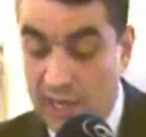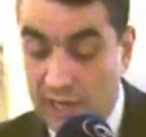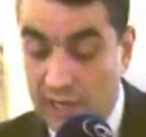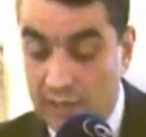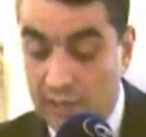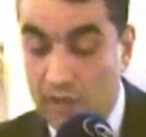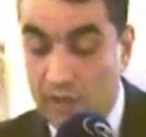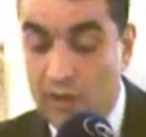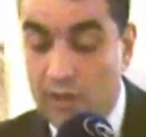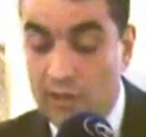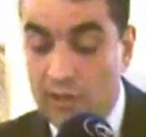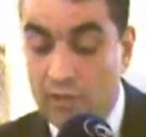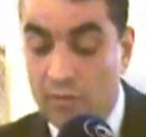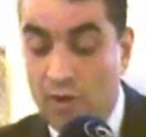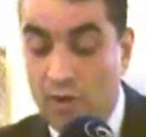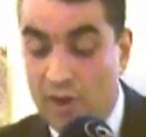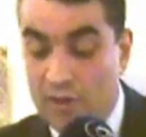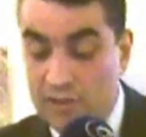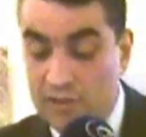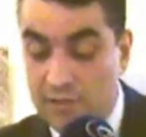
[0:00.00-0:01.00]
including
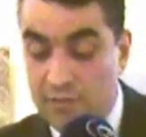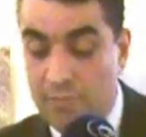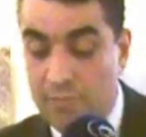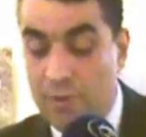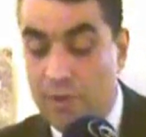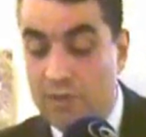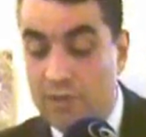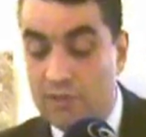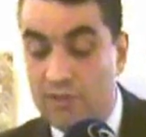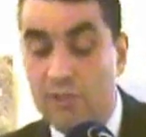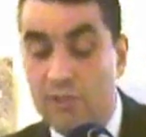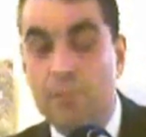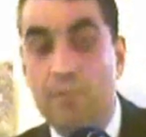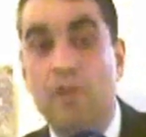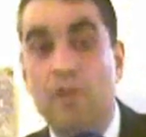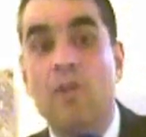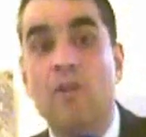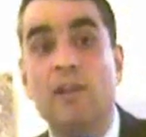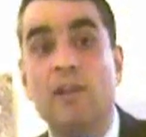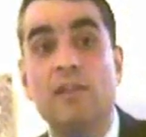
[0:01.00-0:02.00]
the rights of persons
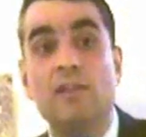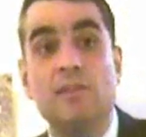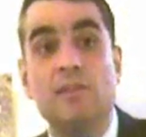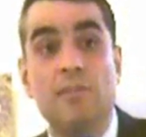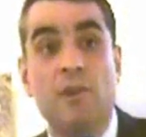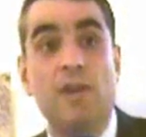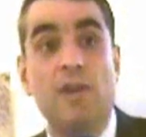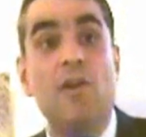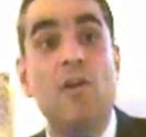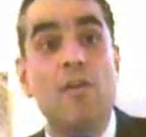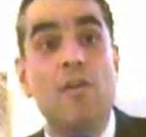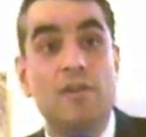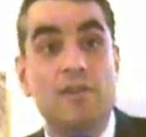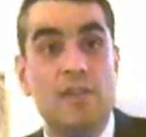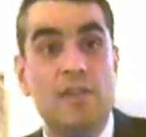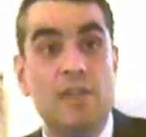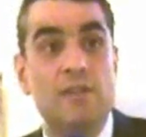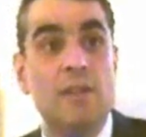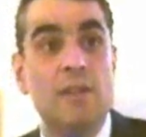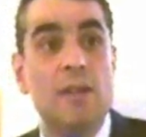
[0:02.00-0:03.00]
belonging to
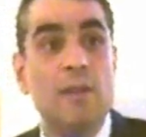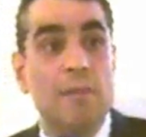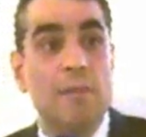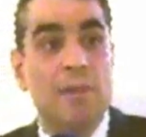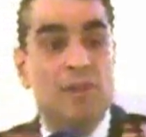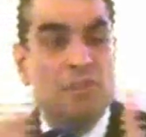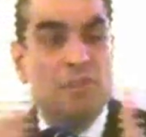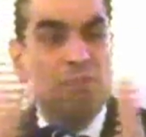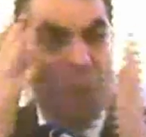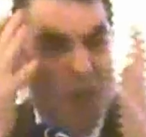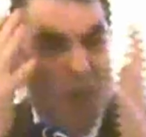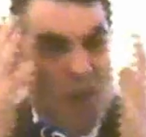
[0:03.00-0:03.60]
minorities, because